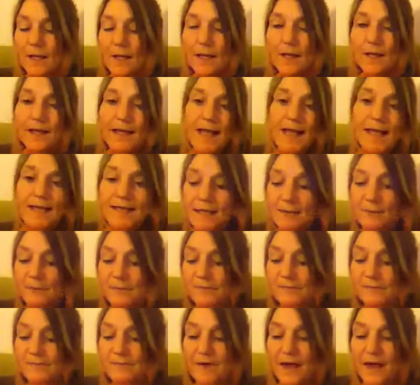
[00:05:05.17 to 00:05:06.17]
Okay,
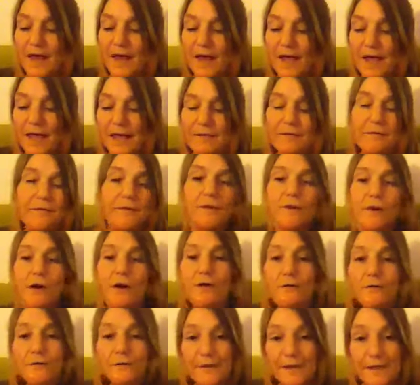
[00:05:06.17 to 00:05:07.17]
number 5,
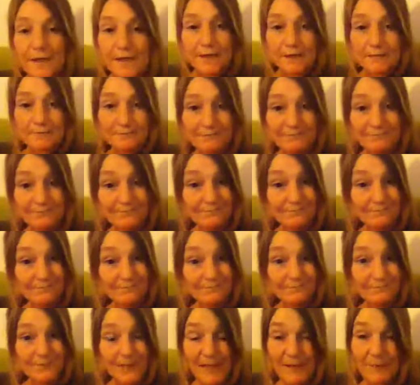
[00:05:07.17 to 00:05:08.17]
coffee.
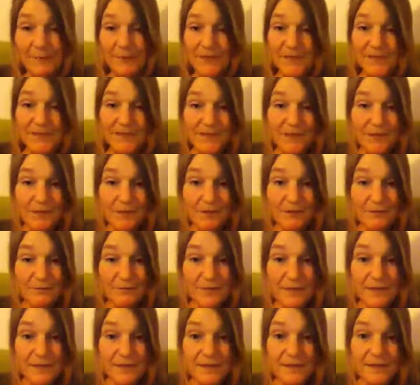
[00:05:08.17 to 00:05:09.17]
Maybe it's the
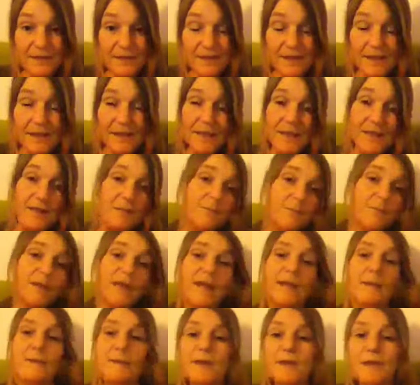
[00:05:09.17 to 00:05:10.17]
coffee.
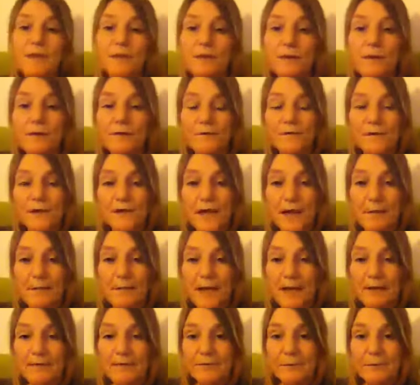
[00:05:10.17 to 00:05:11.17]
Maybe the coffee I'm
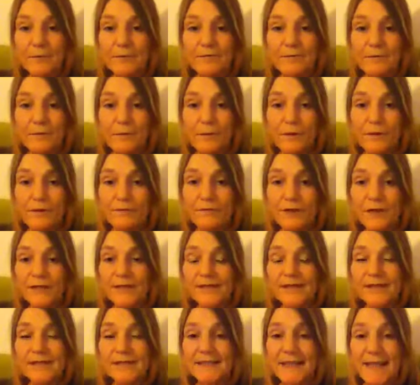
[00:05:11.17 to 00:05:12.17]
having before the
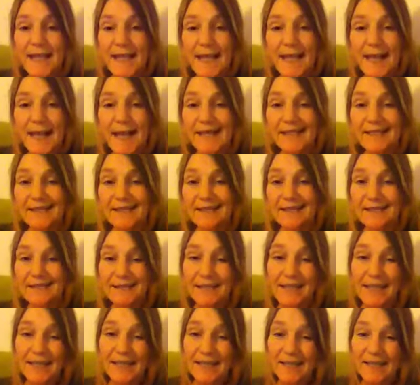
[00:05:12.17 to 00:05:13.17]
run today. I had a
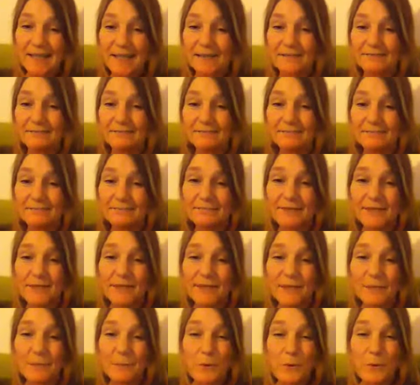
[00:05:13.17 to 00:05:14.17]

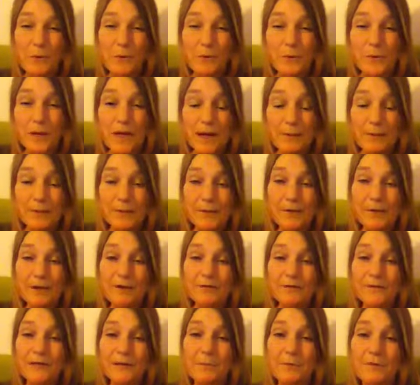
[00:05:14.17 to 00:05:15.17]
small cup of
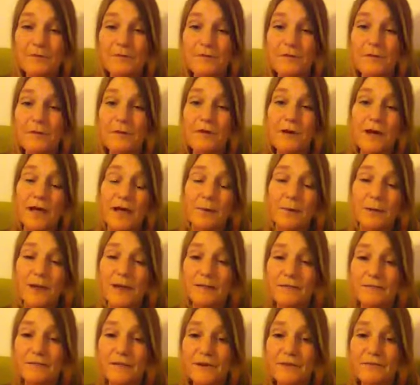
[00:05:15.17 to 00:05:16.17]
coffee before I
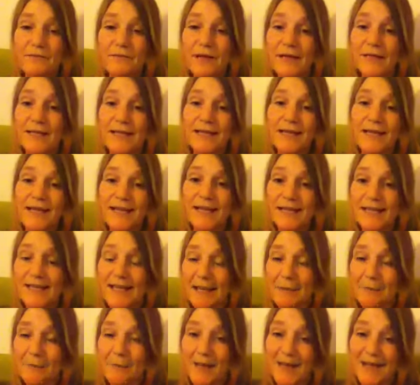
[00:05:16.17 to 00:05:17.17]
went for the run, and then I
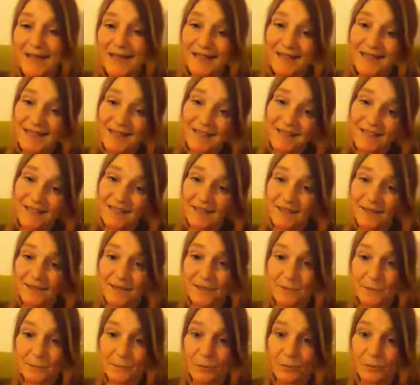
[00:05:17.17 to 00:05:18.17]
came back and had another
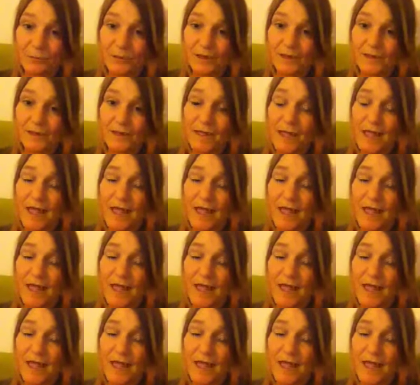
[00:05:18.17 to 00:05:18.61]
small one.